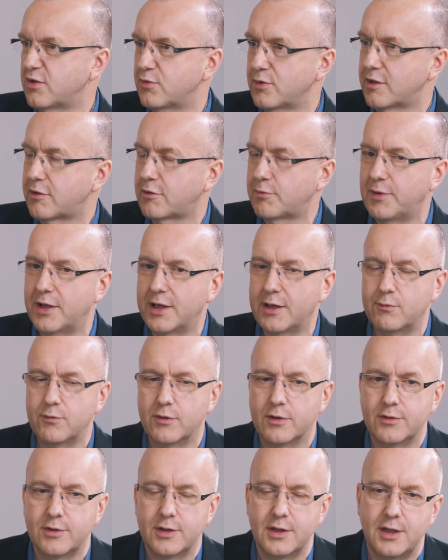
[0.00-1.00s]
explain
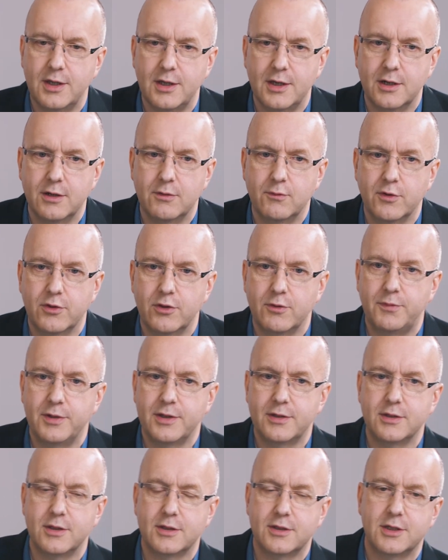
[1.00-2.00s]
what the
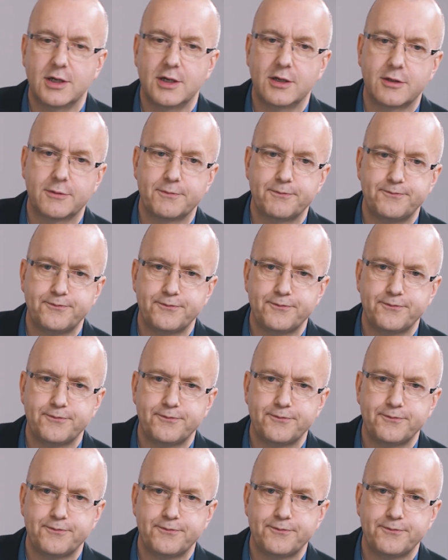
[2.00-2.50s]
business does.